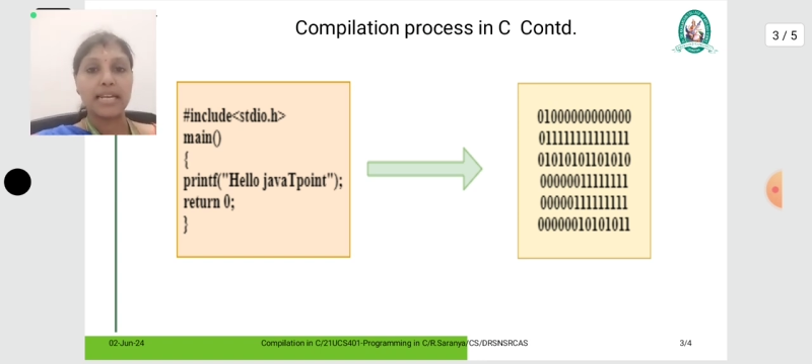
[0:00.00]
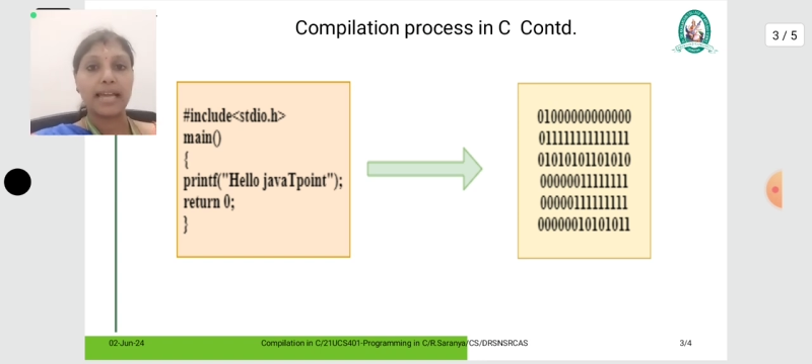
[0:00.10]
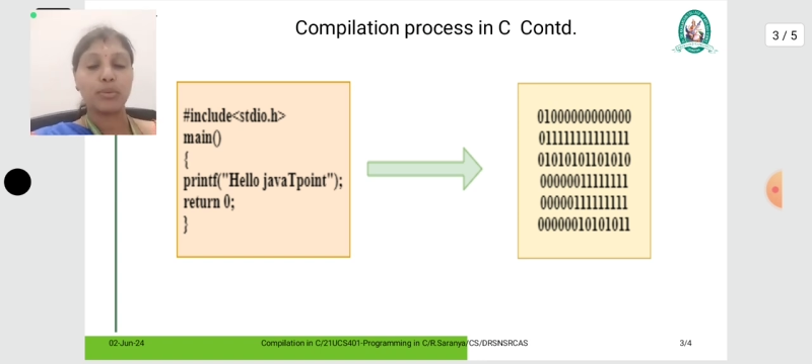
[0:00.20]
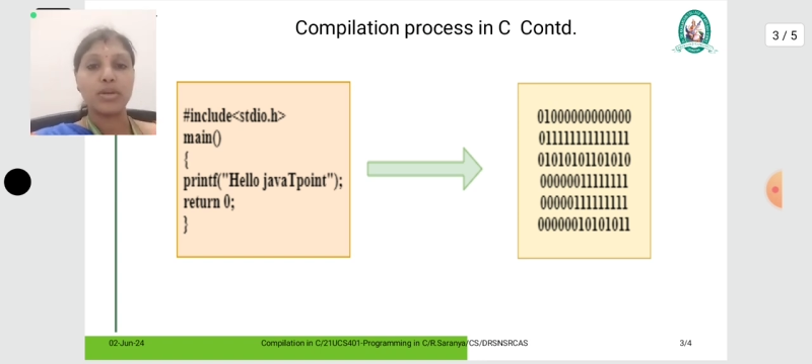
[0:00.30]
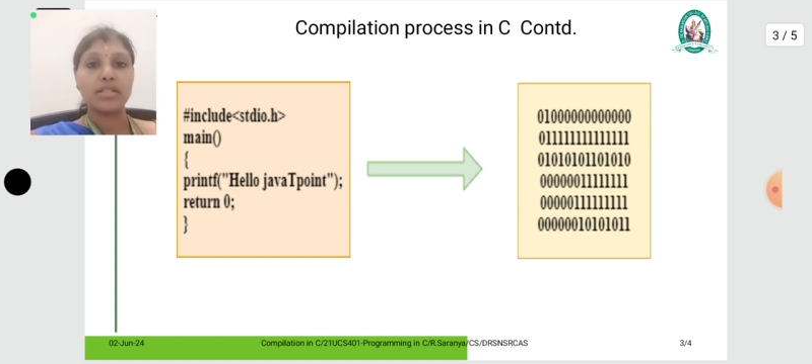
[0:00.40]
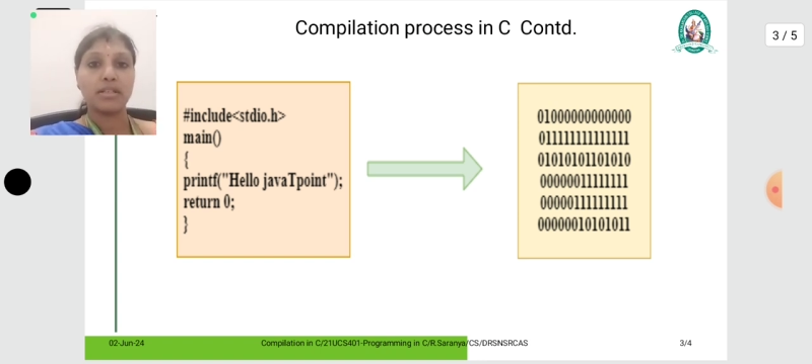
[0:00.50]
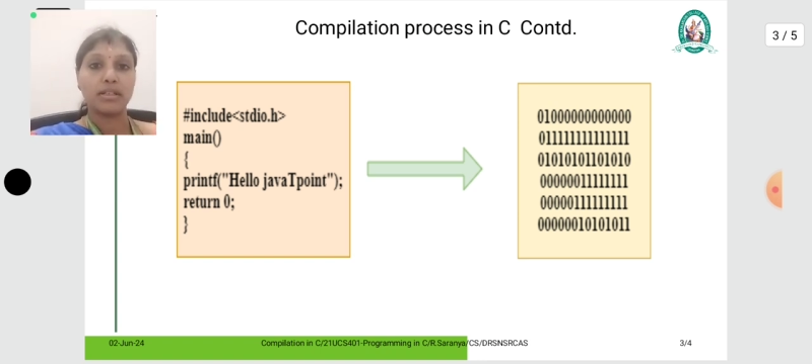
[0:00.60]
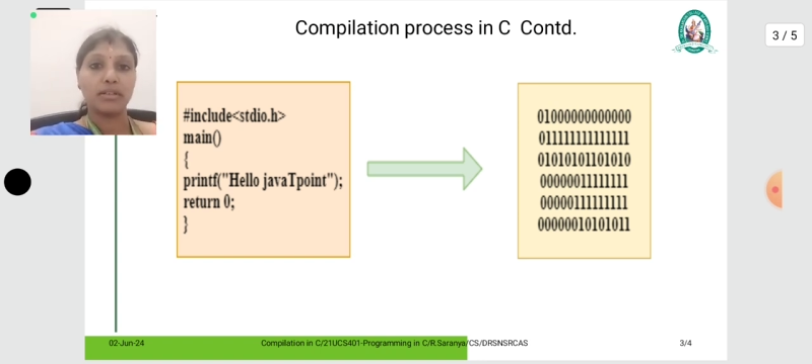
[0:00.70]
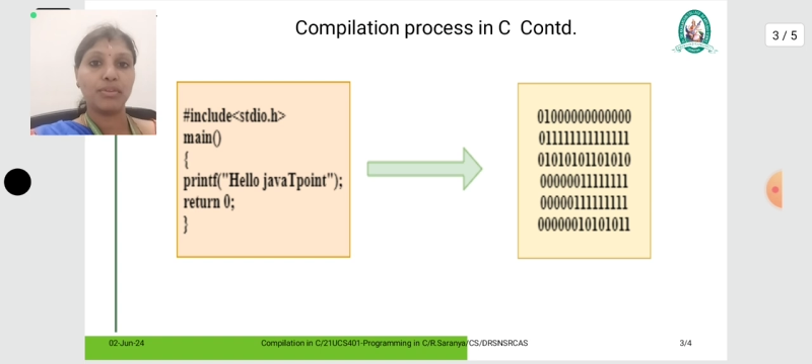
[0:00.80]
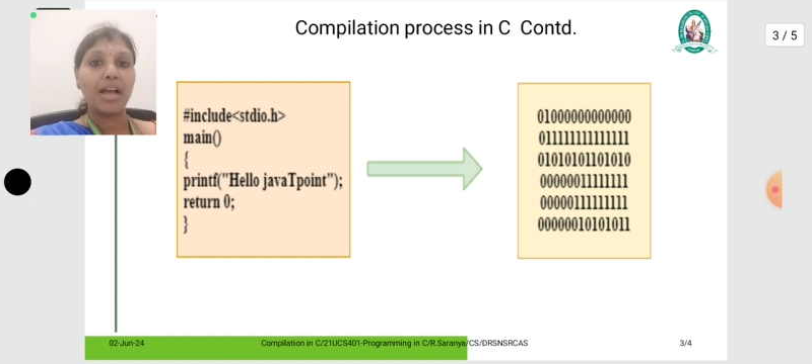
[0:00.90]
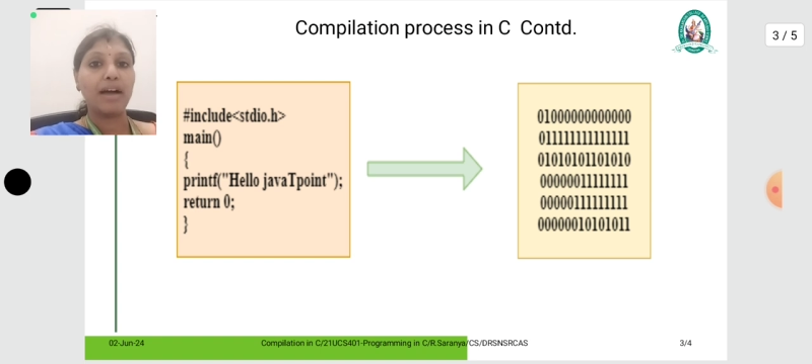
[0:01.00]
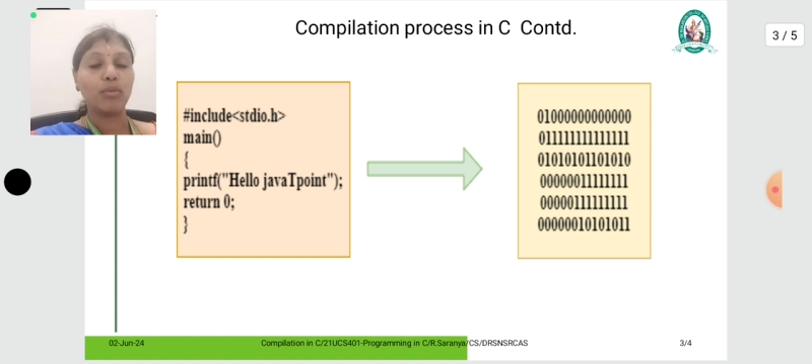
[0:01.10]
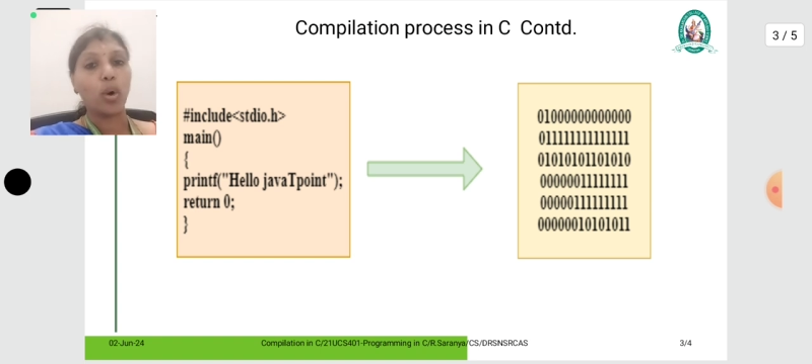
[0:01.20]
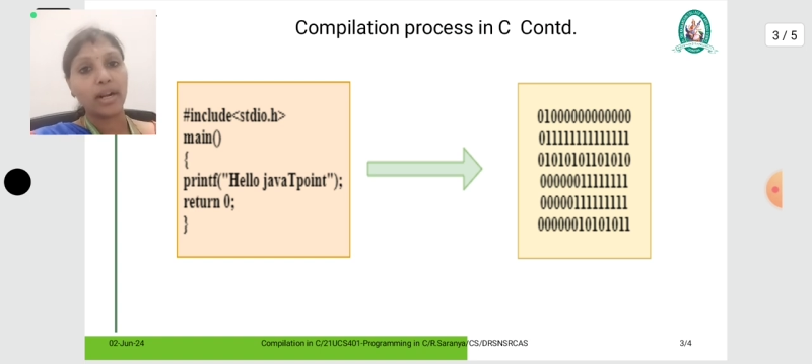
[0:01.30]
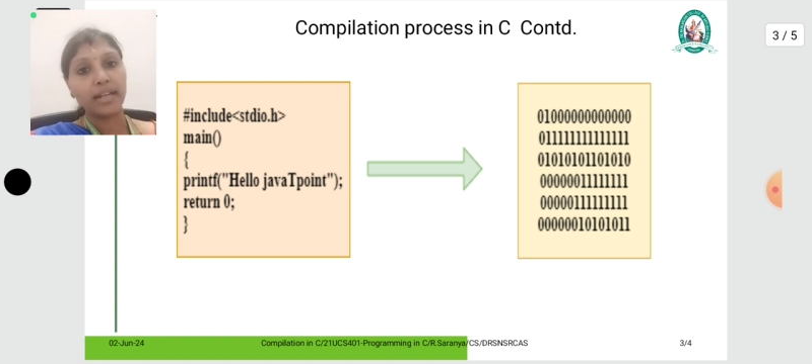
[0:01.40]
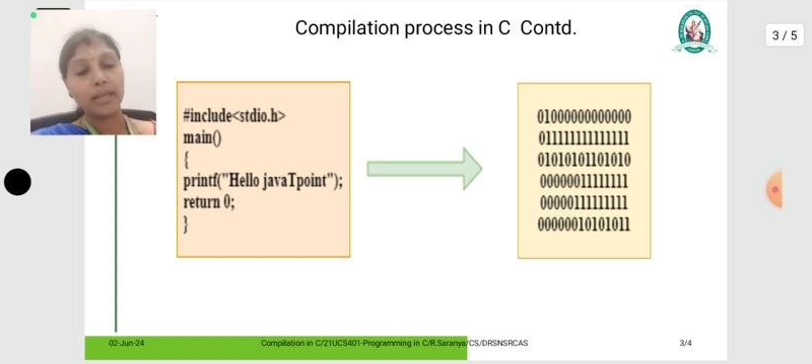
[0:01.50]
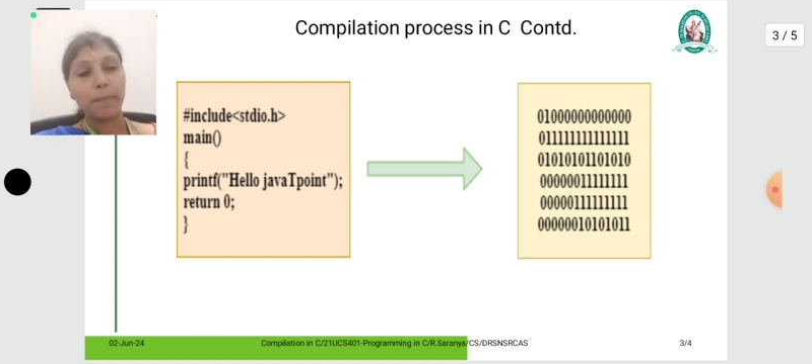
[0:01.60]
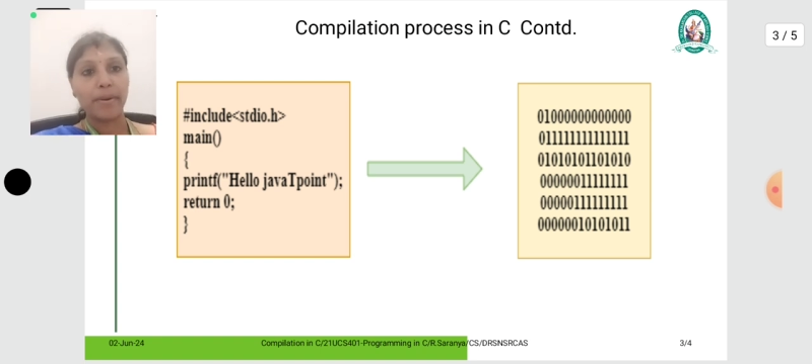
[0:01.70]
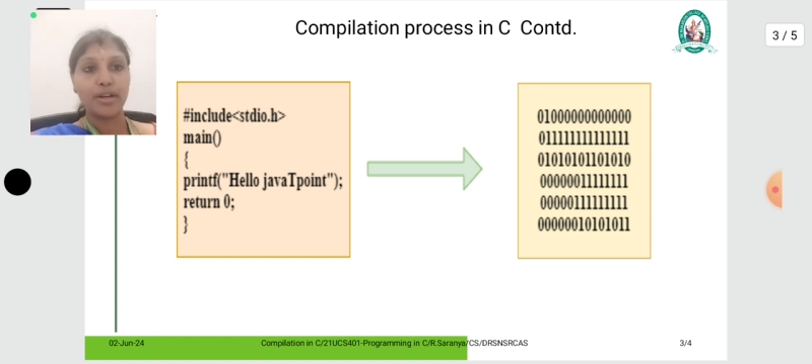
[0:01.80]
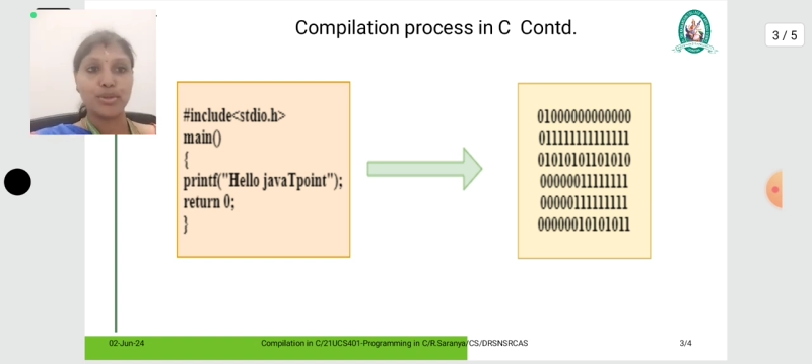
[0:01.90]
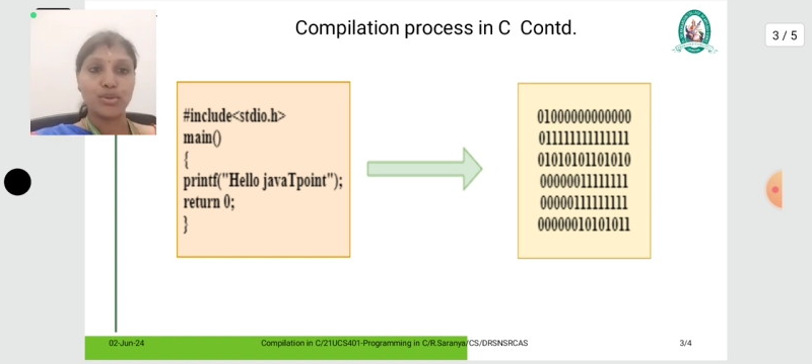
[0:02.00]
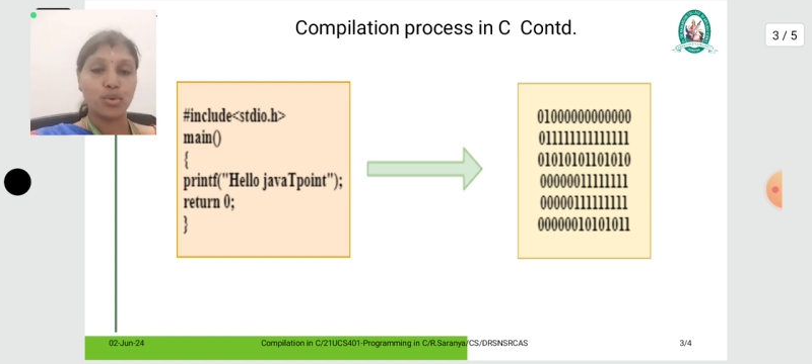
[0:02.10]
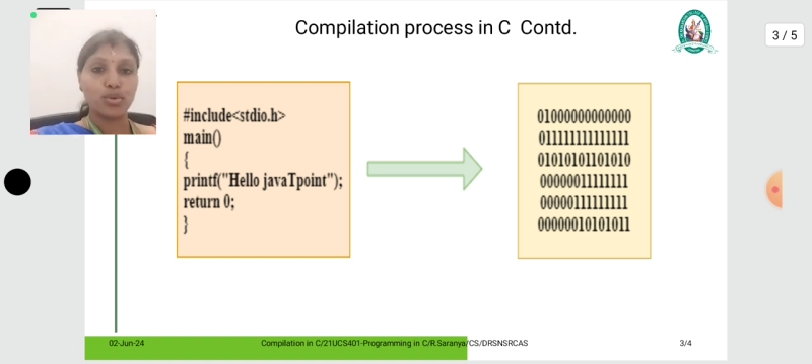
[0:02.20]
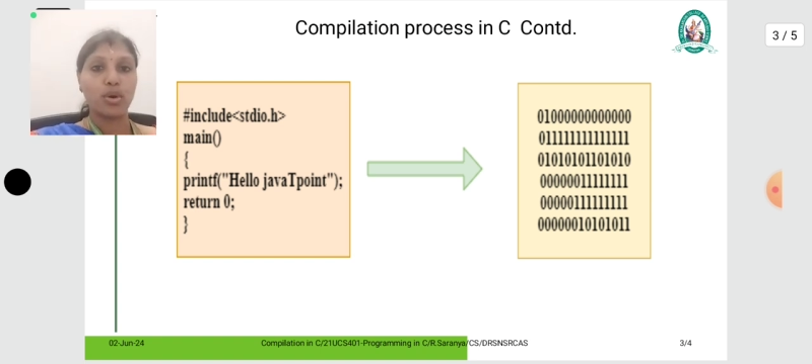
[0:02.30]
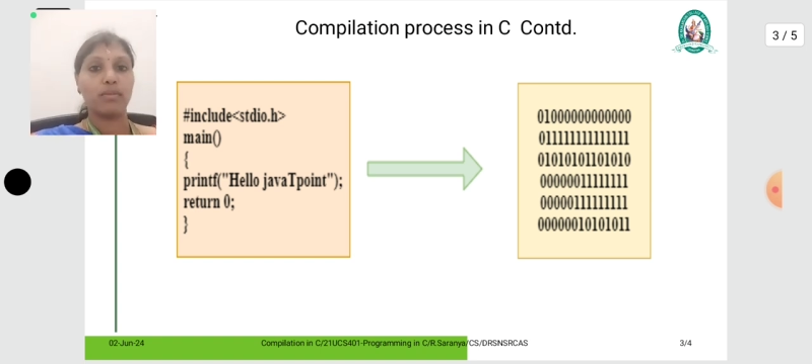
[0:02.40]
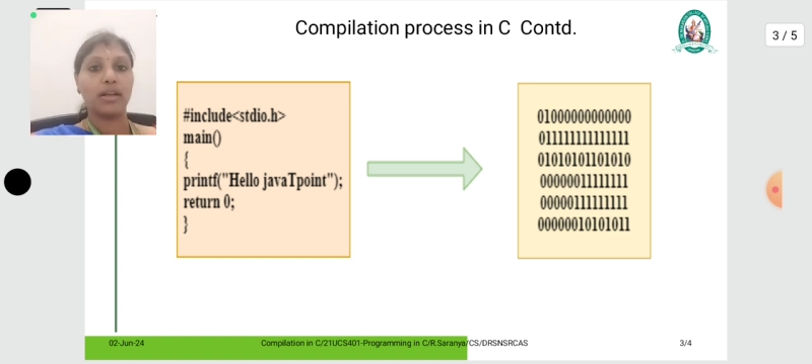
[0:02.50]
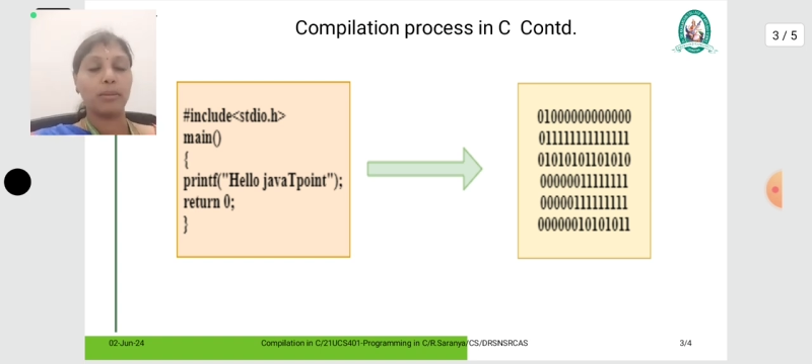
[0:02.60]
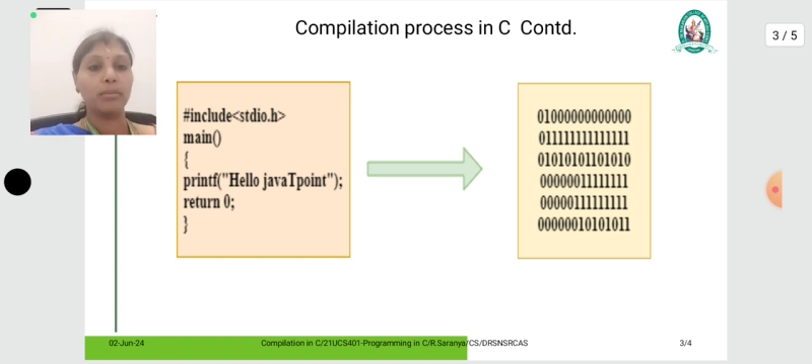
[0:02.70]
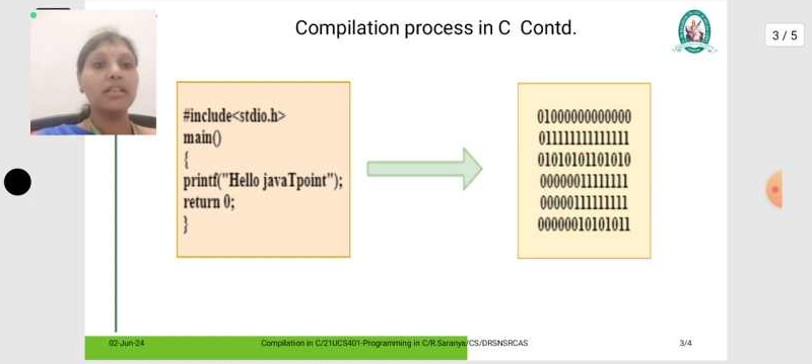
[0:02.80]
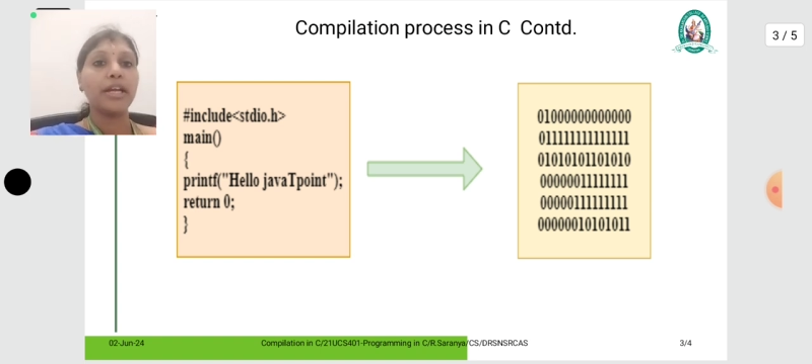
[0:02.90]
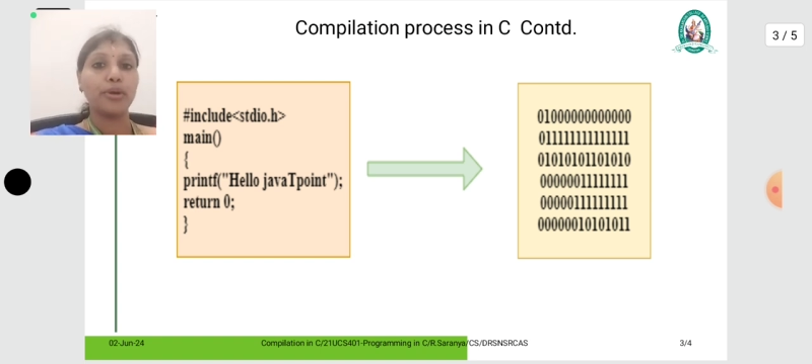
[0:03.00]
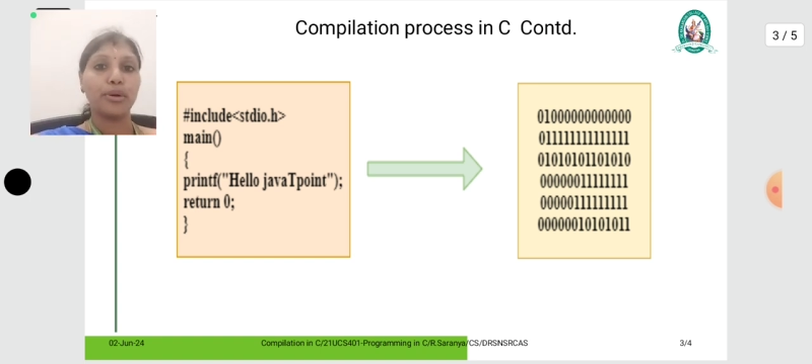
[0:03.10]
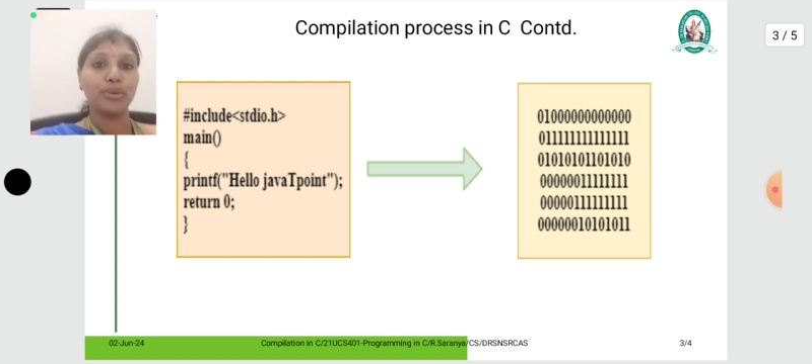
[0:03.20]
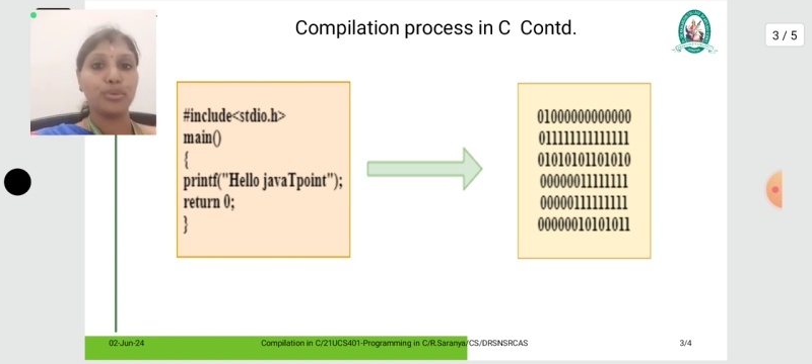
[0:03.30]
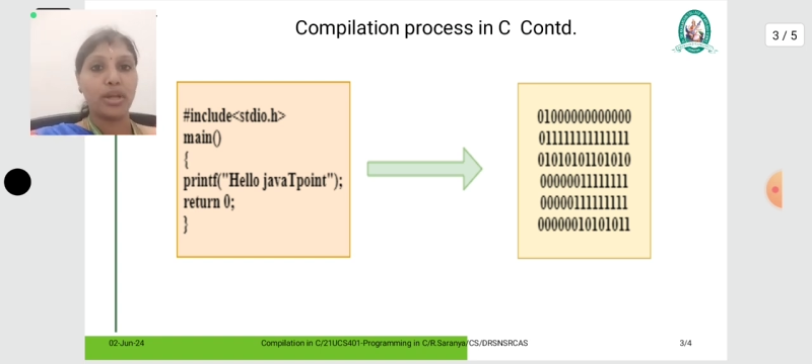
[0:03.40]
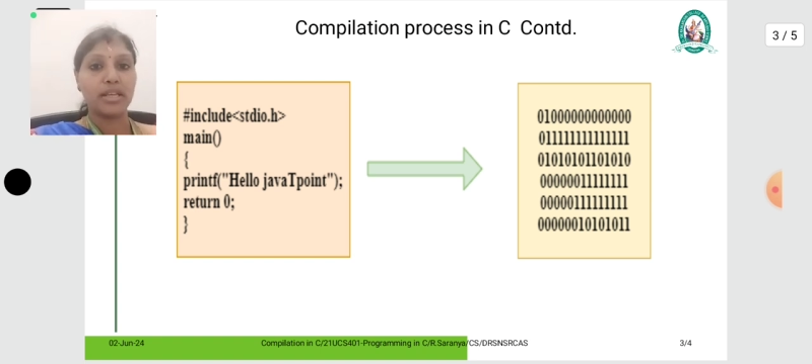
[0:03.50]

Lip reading: Likewise, we have online compiler is also available in order to